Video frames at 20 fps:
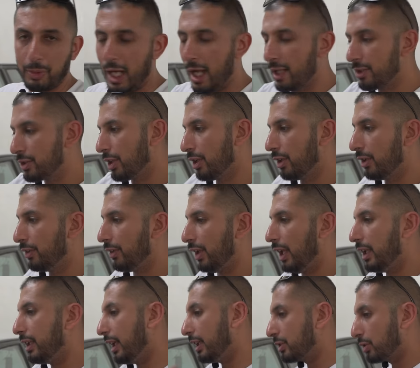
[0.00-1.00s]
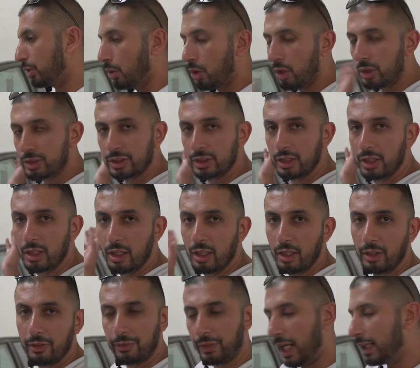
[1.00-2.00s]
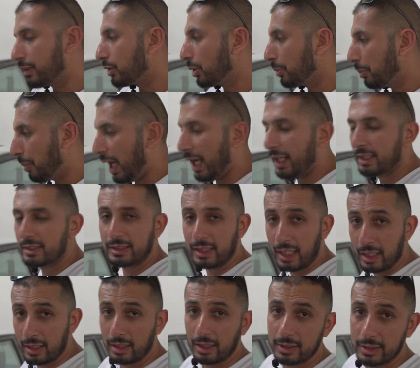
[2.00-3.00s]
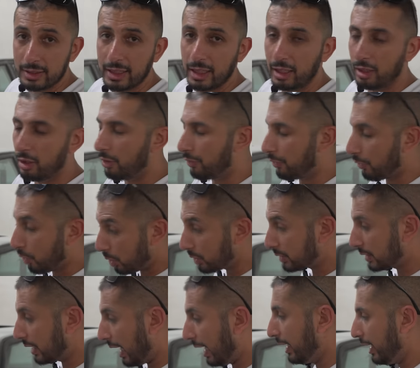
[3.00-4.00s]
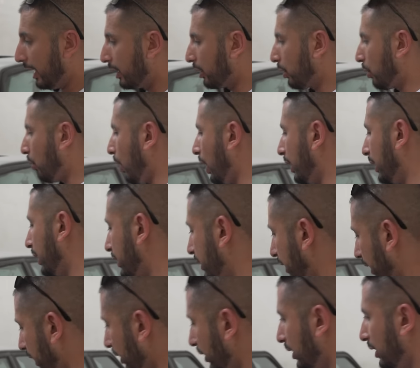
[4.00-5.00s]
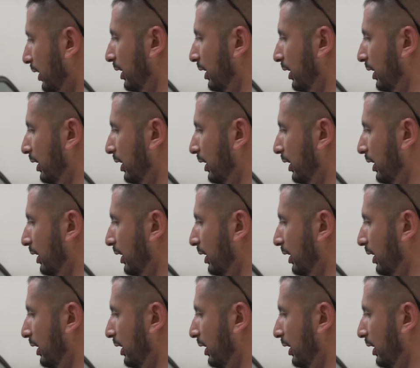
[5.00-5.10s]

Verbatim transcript: branches and exhaust front to back, stainless steel, of course, high-end quality.